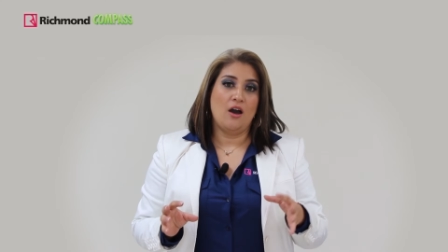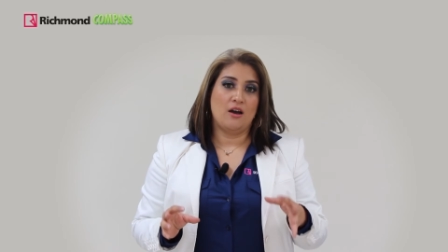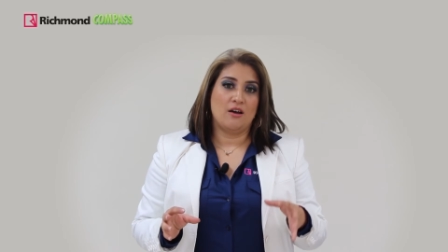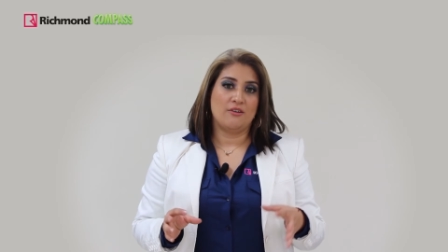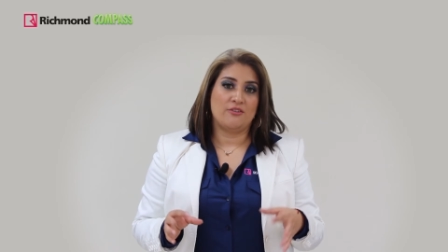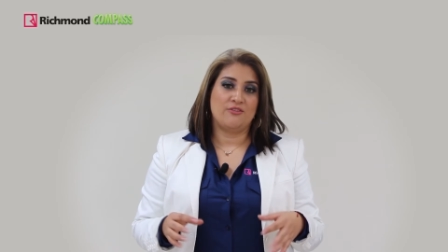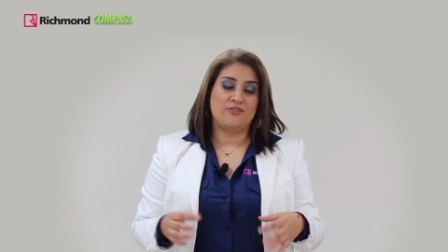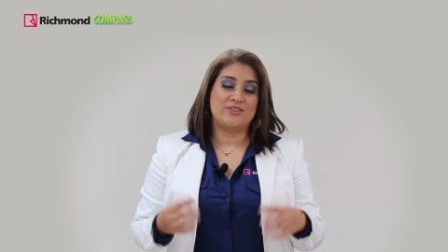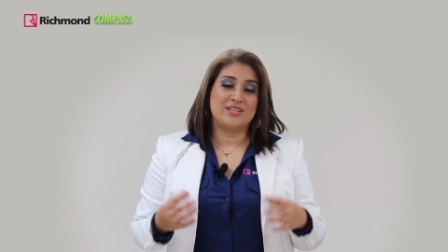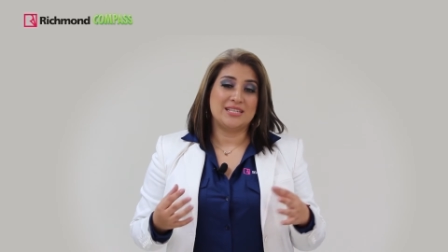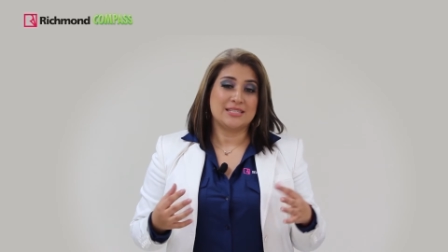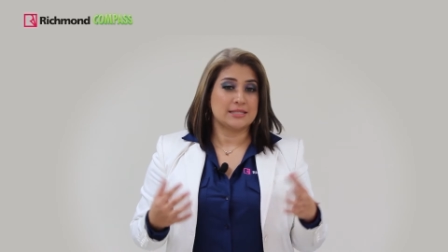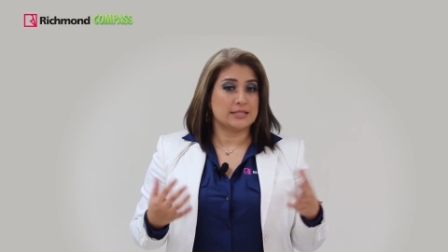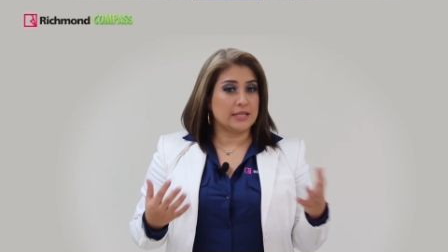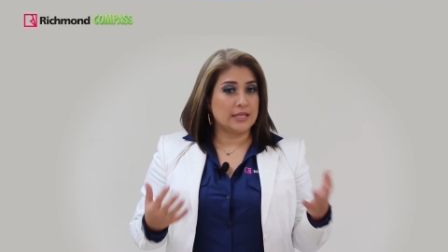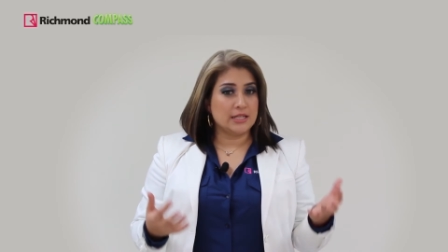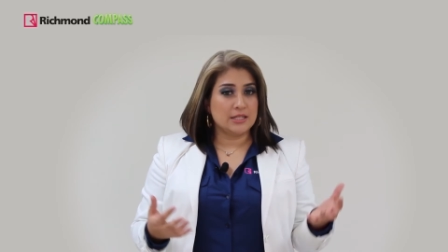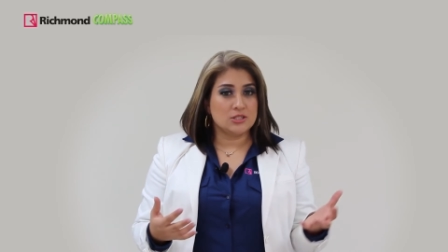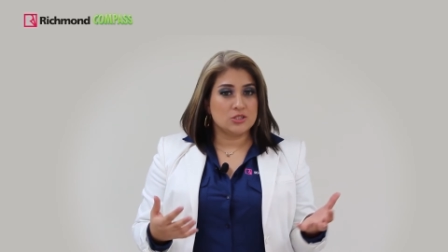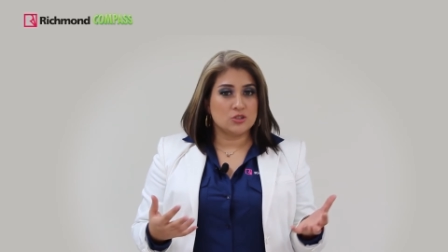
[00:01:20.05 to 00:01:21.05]
of this
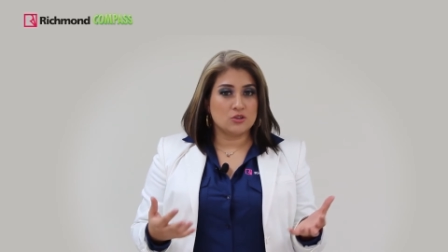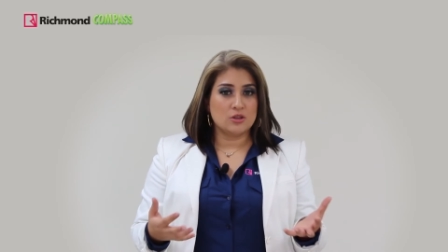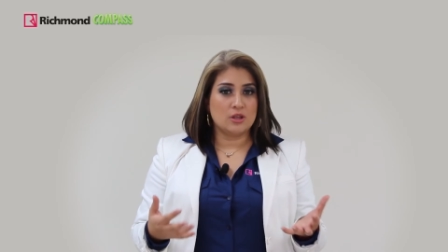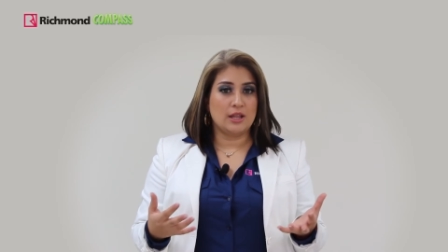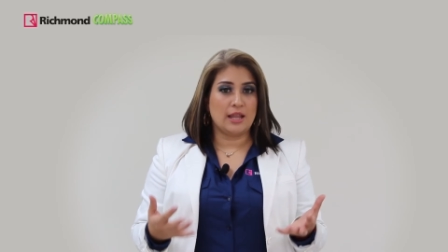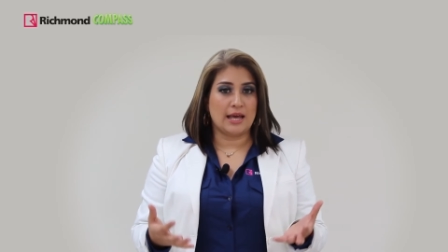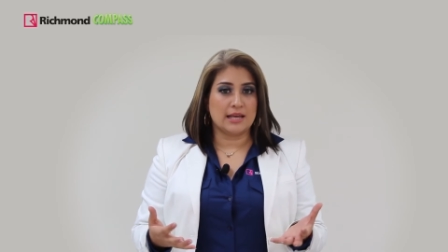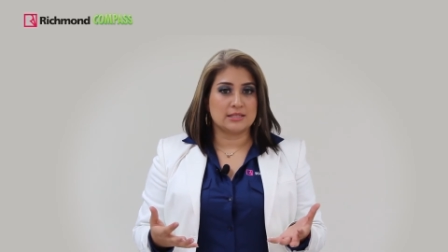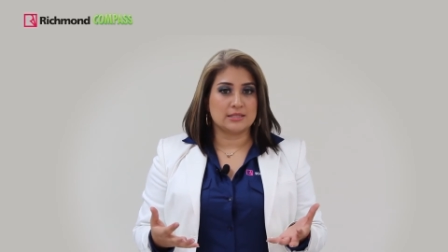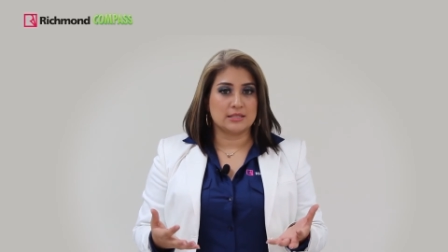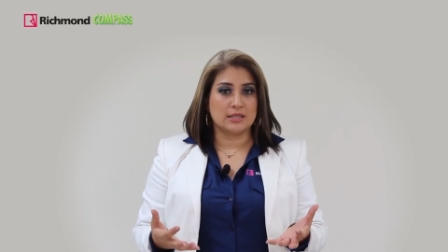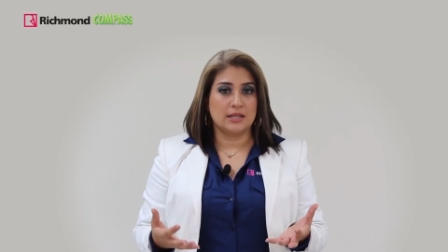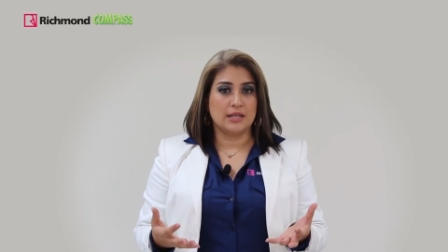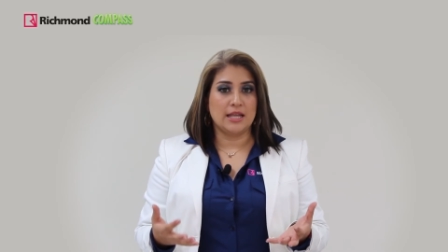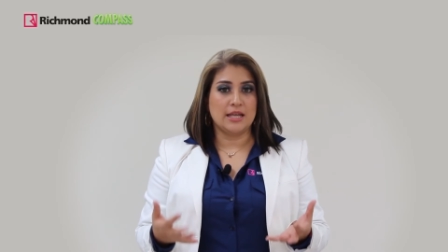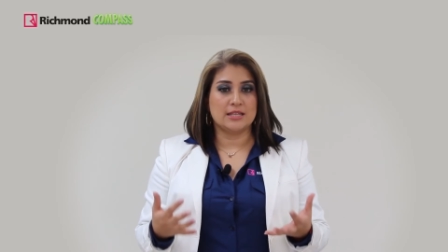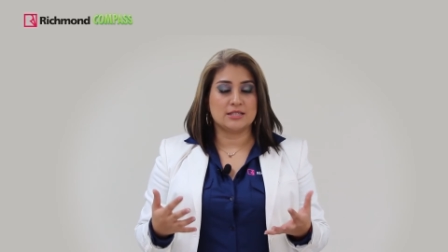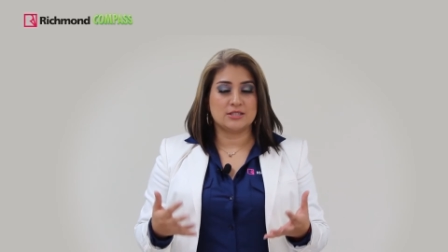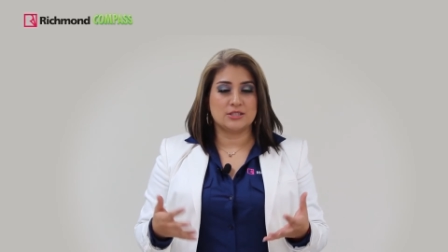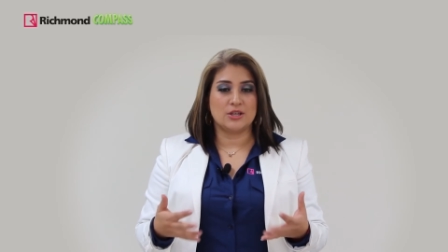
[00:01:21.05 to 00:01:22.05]
leading to the lesson
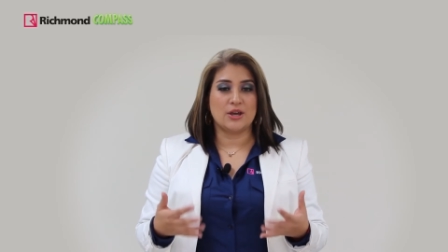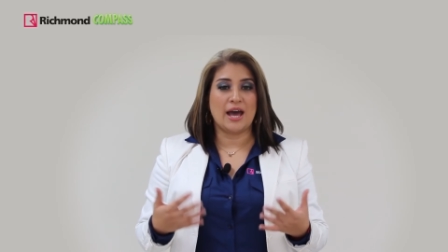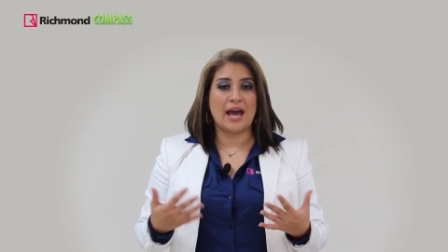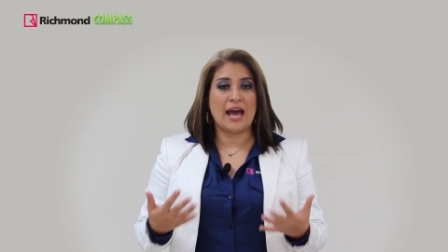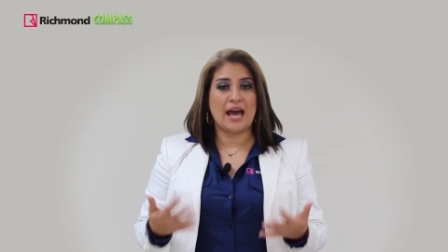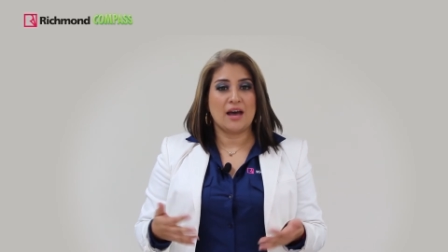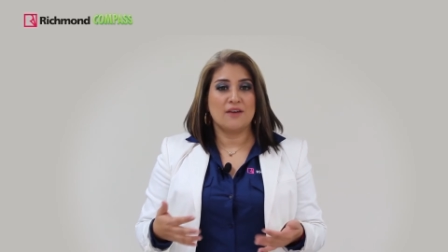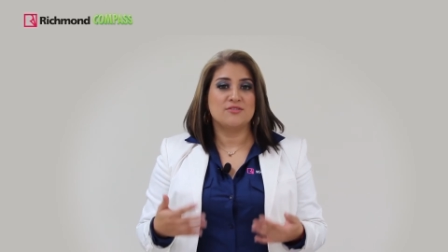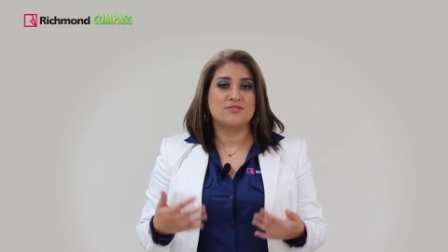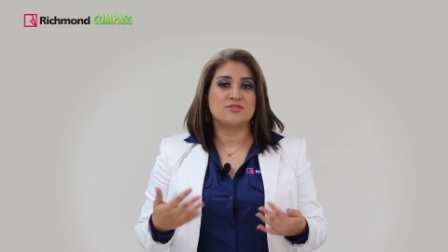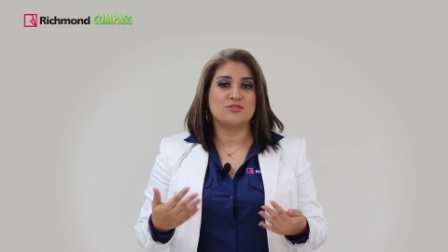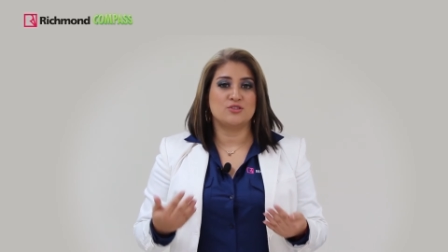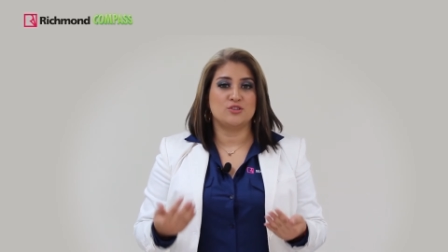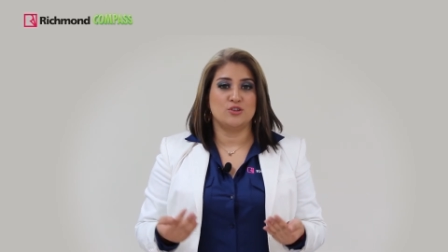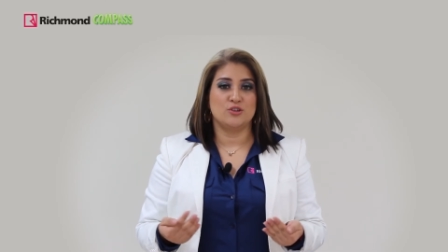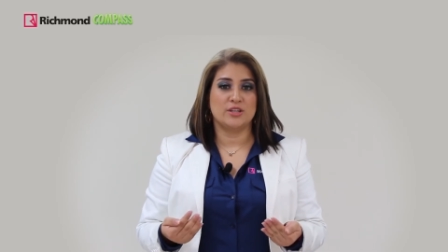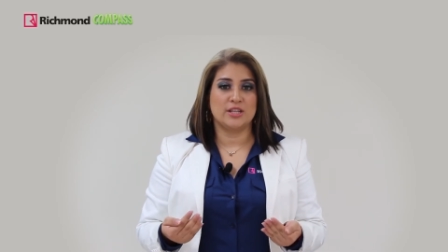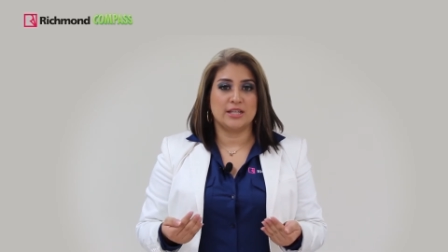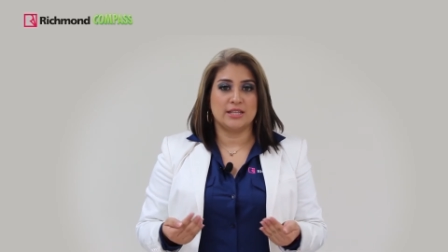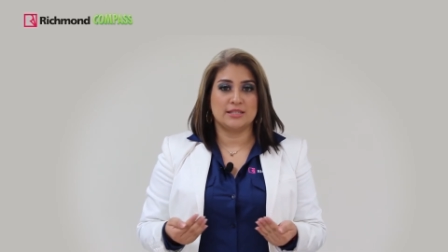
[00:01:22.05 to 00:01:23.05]
is to have
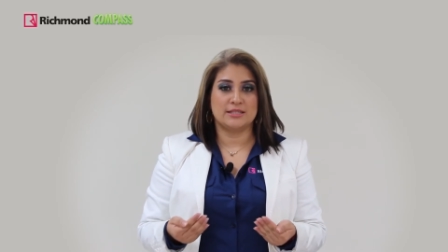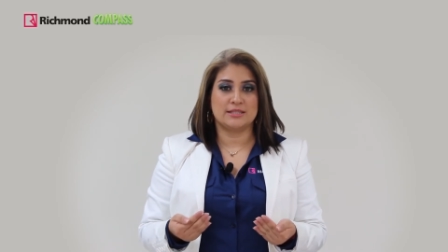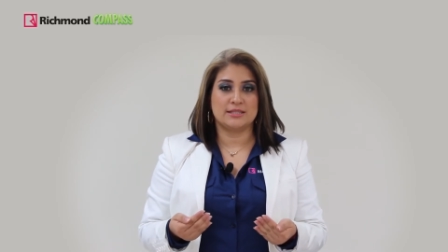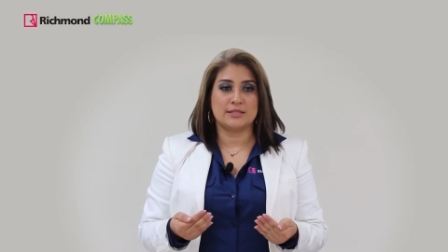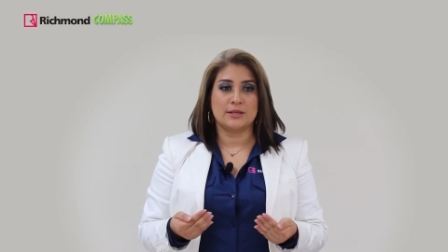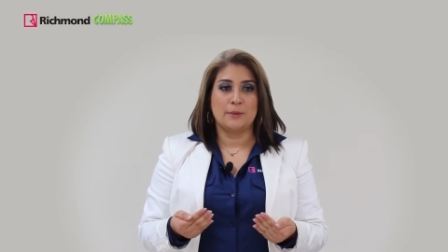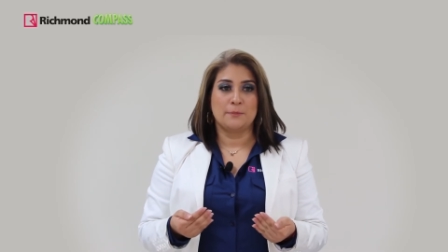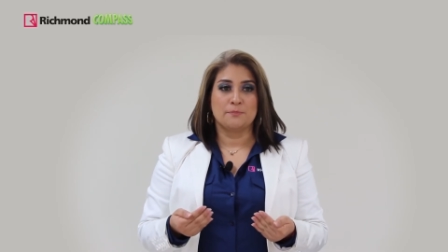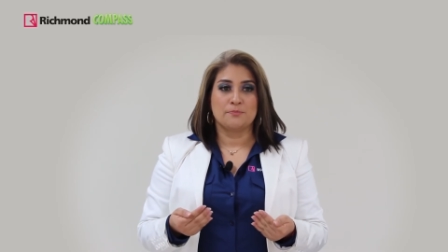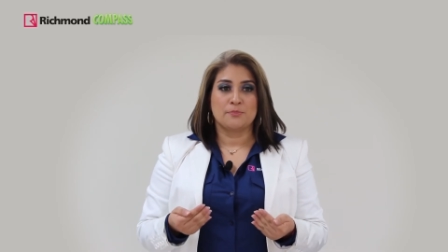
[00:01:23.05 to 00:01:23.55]
students